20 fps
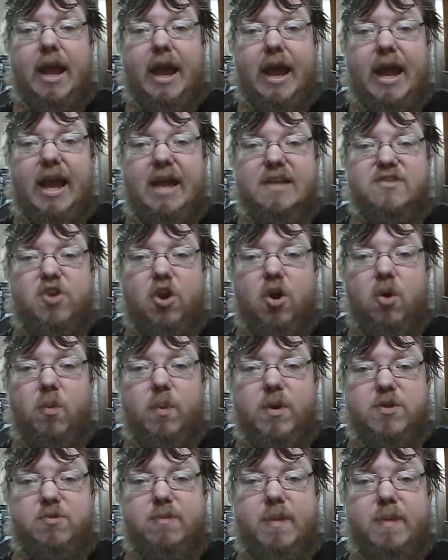As
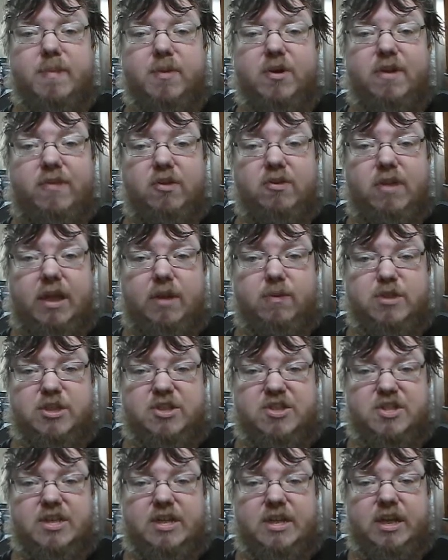always, remember, if you like what you
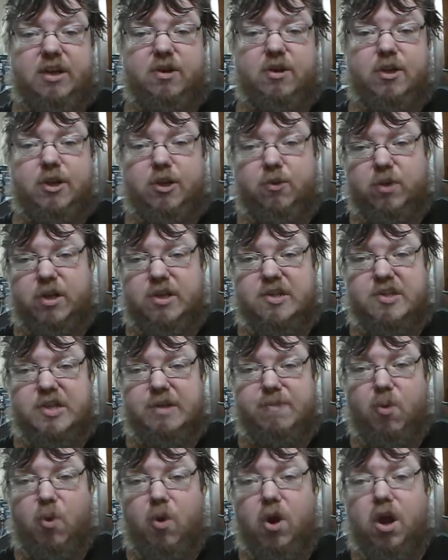see here and you want to see
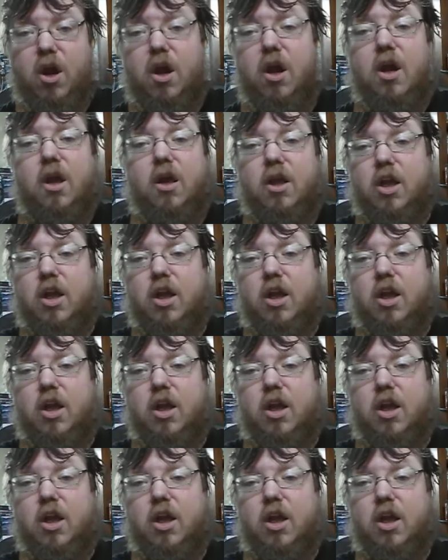more,